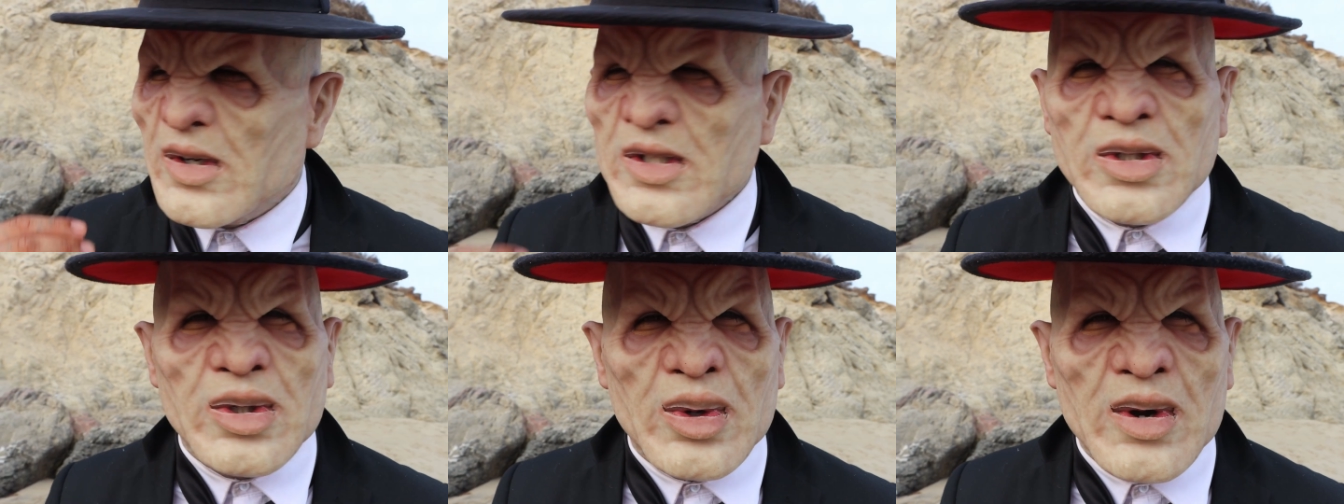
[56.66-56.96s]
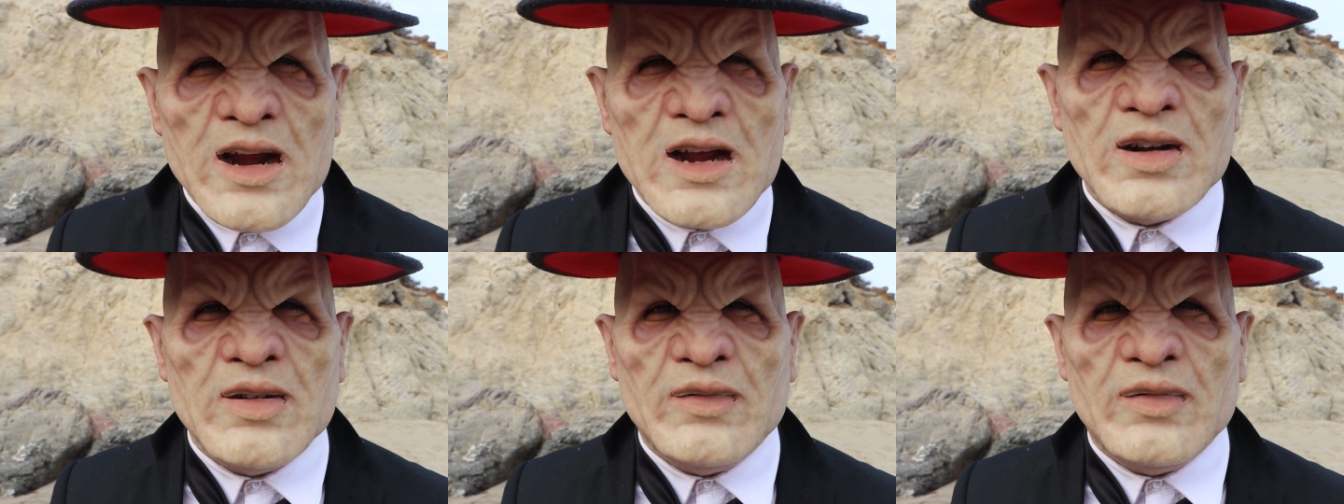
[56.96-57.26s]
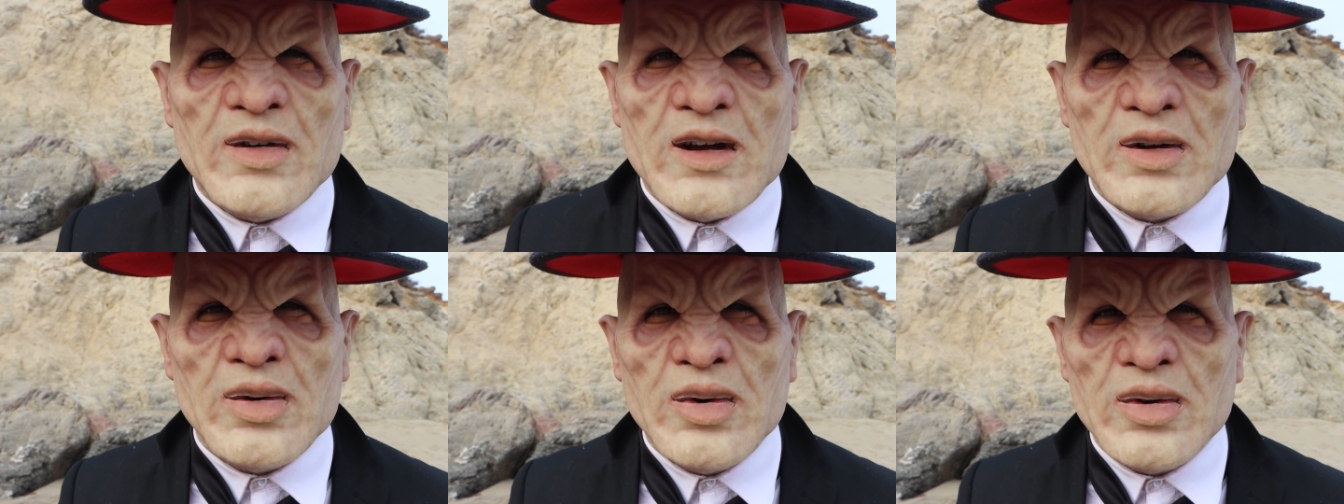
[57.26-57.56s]
We're trying to
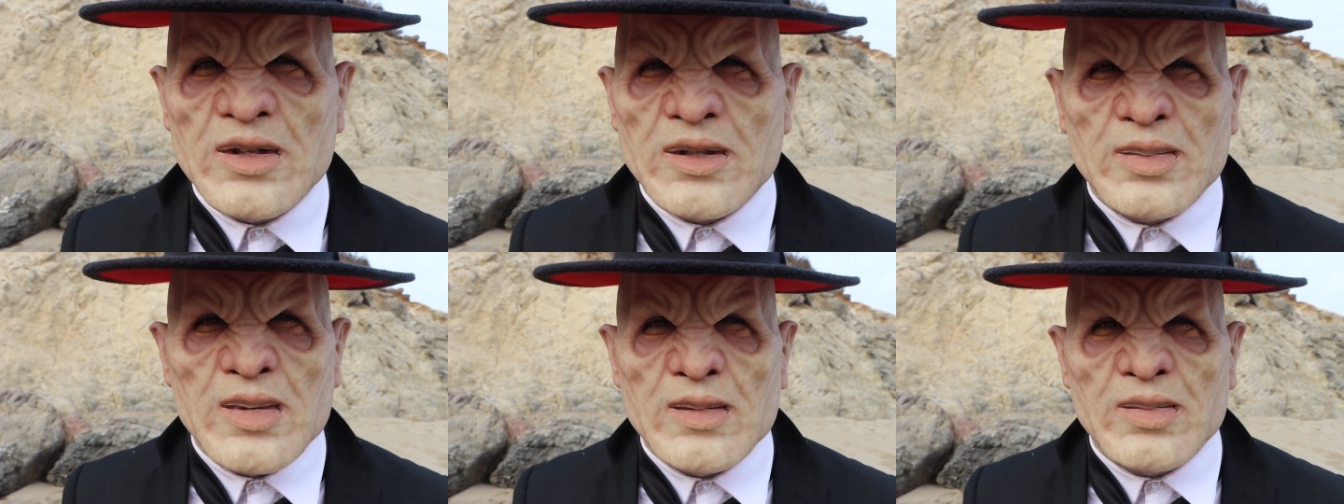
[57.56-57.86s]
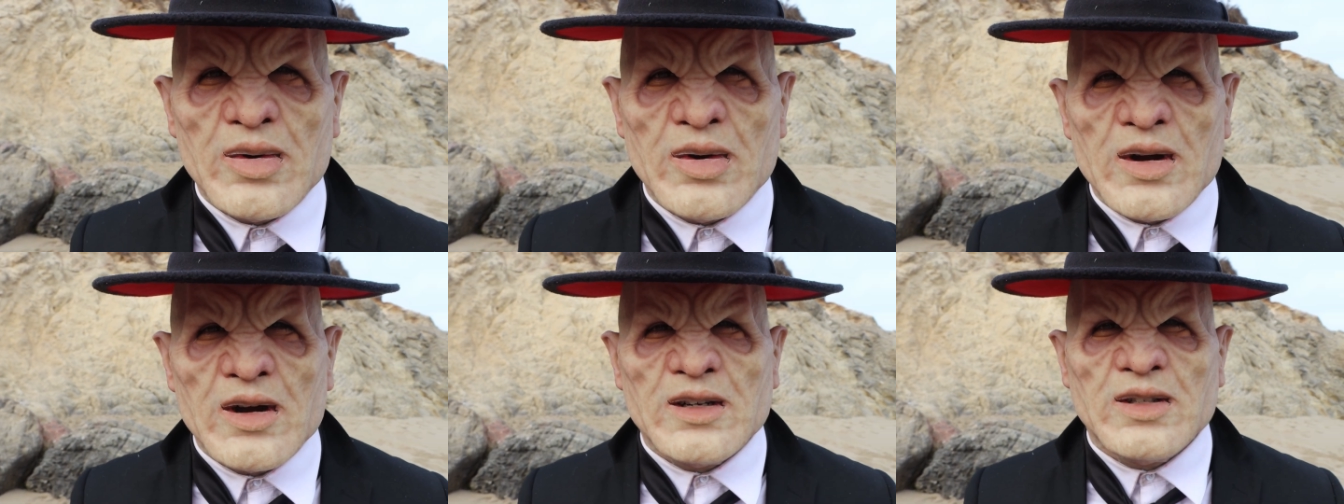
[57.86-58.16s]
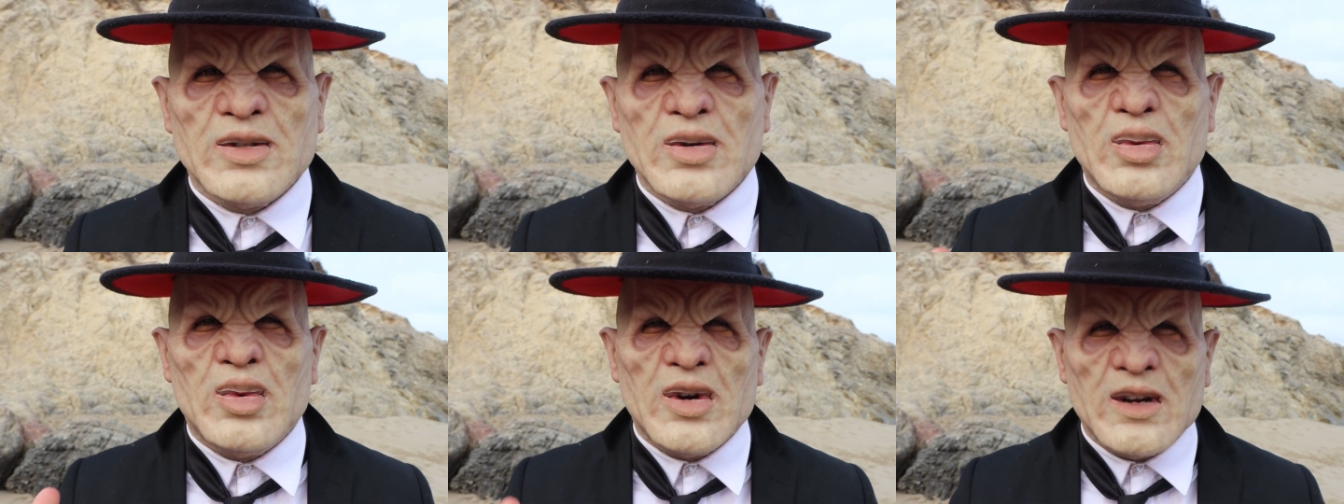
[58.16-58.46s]
find who these people
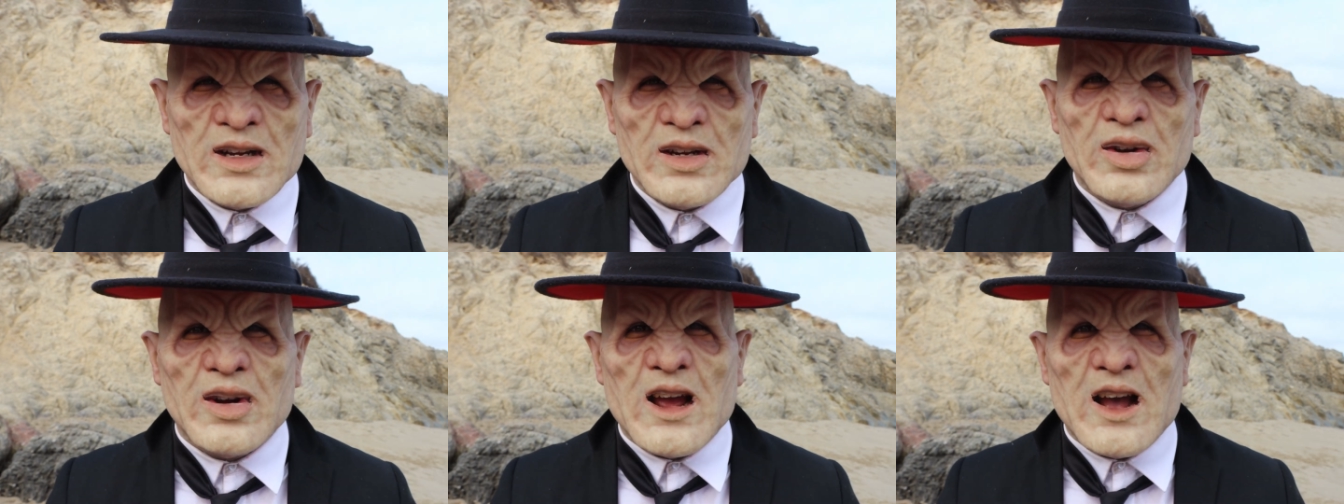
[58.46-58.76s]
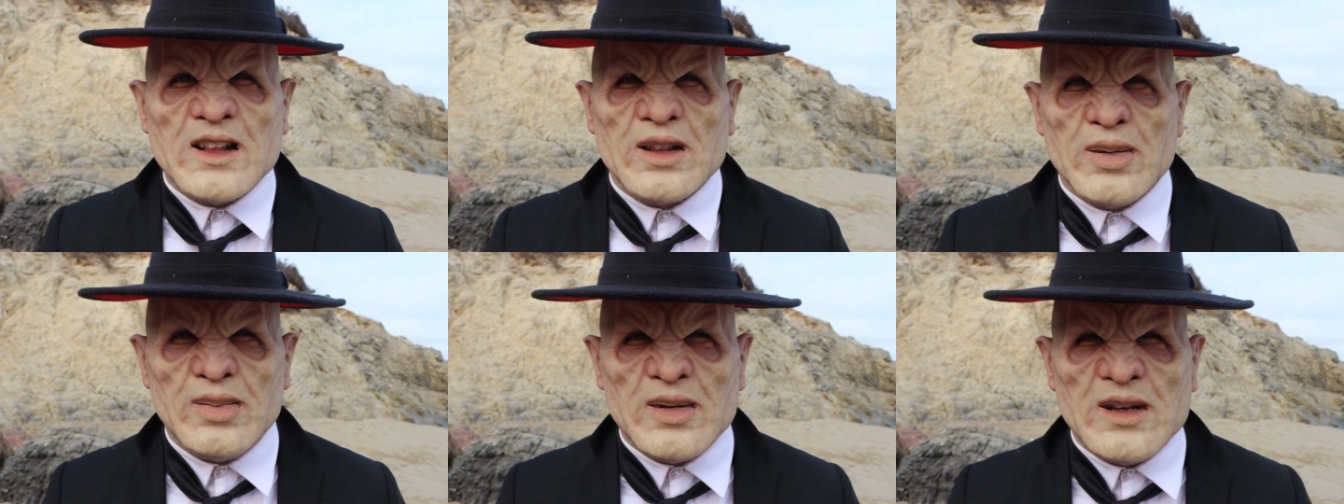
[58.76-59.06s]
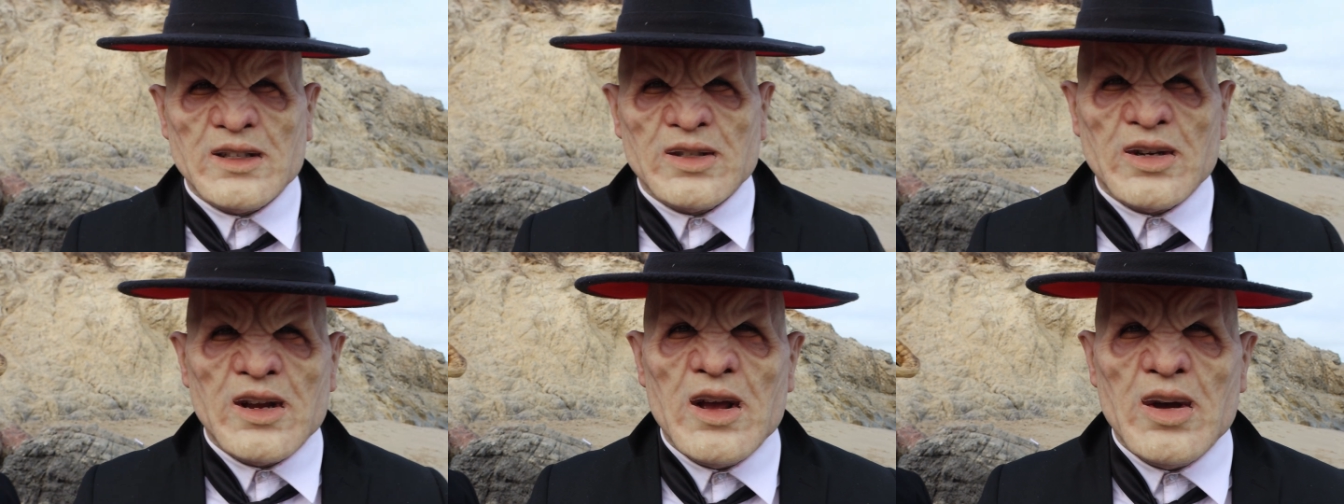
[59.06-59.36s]
are, so we're here at the
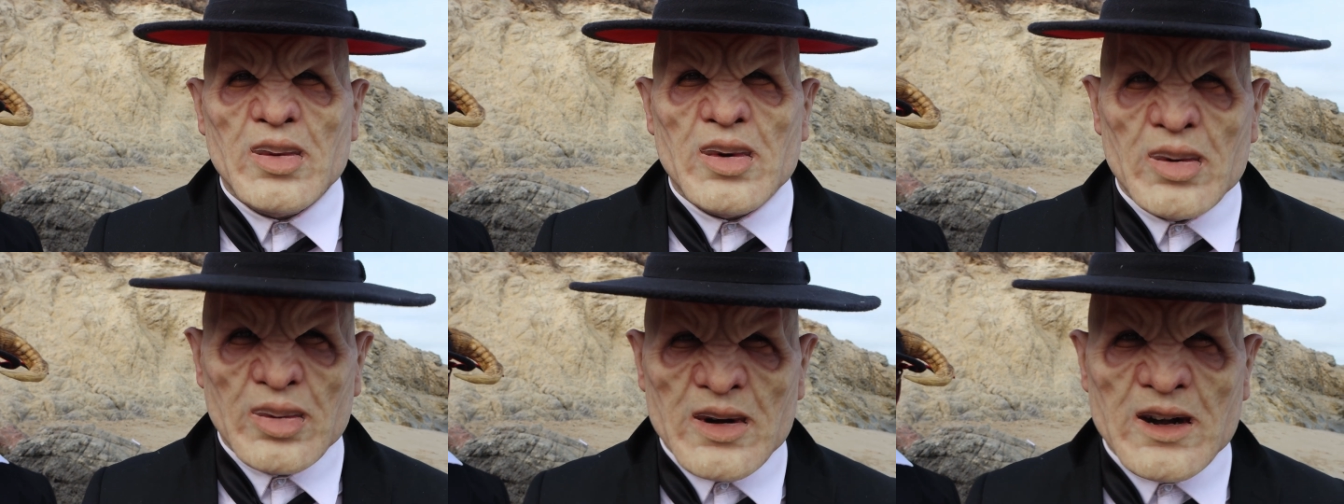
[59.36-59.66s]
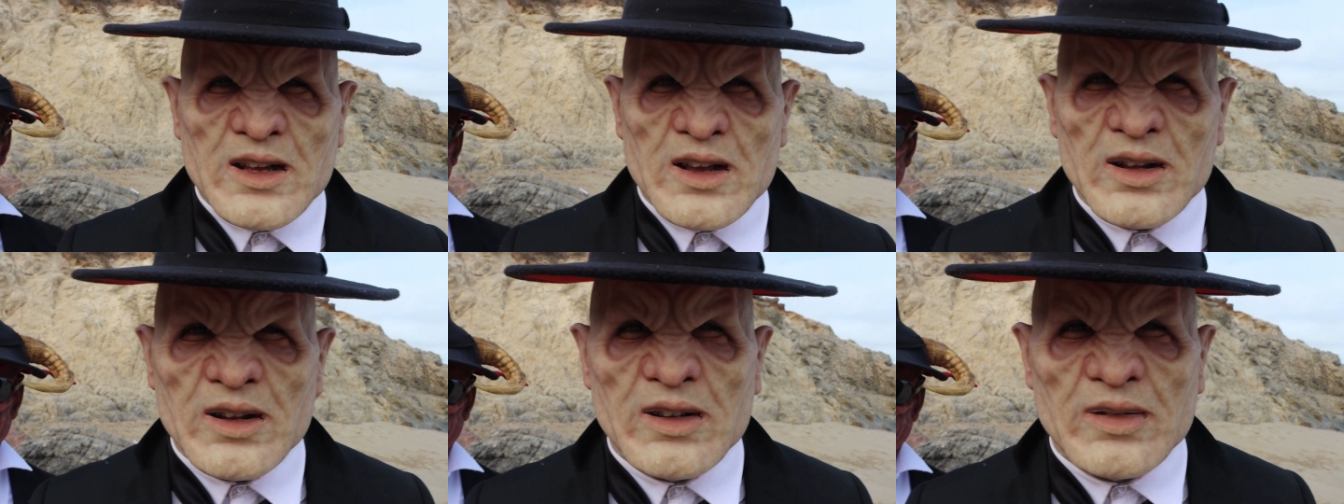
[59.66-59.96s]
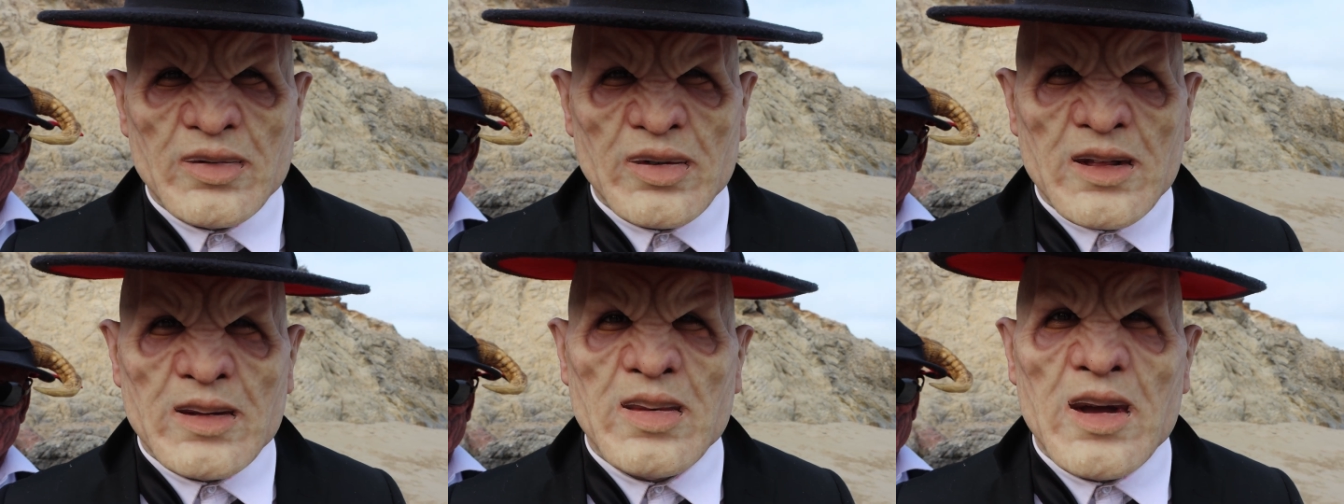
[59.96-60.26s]
beach. We're ready to
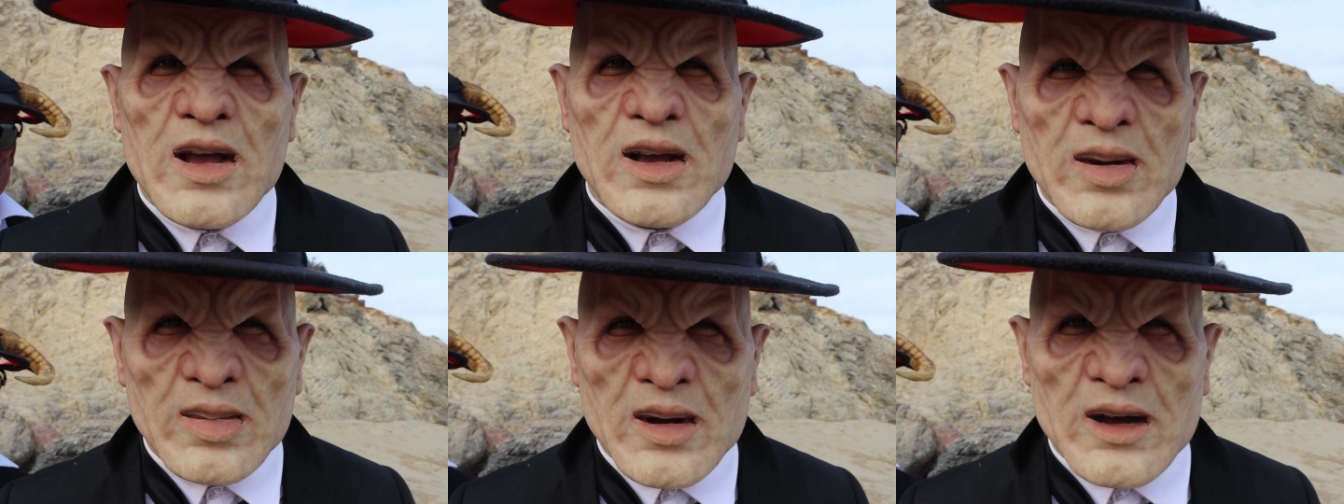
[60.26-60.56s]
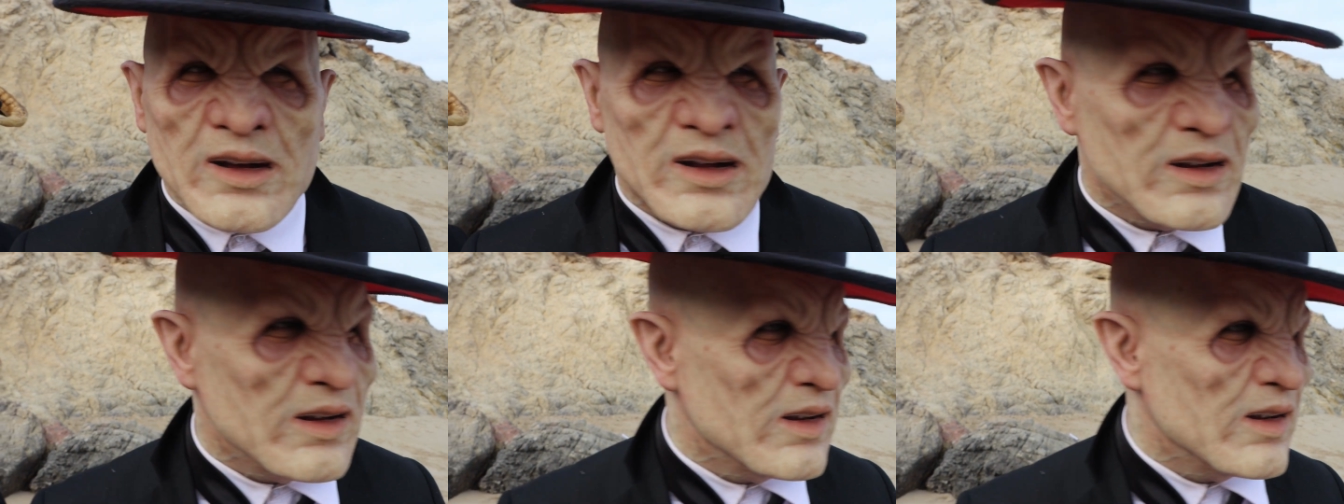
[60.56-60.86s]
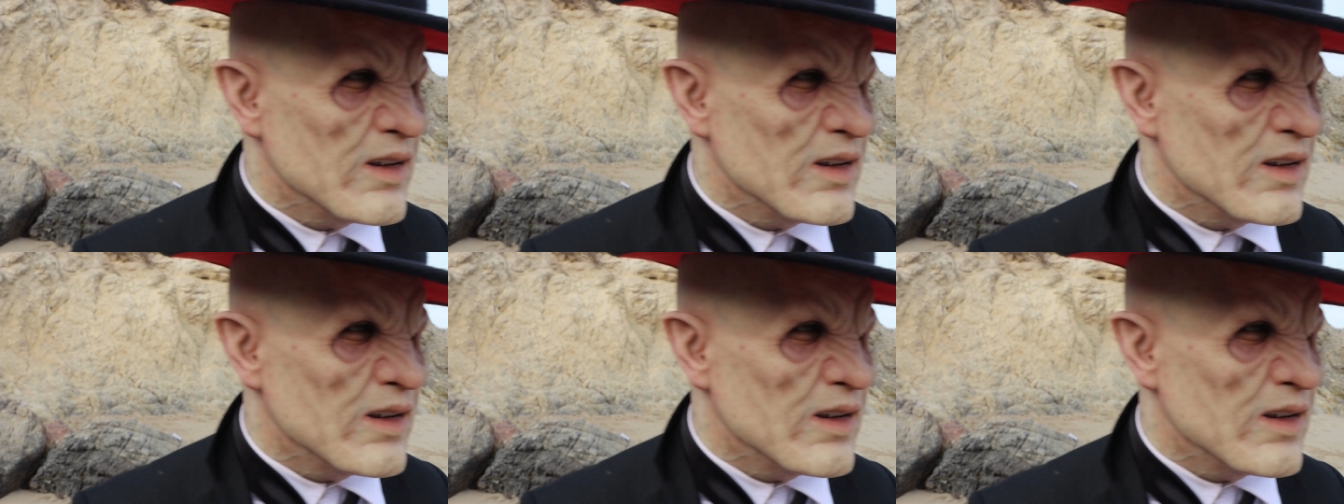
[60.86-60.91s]
look for them. Come on.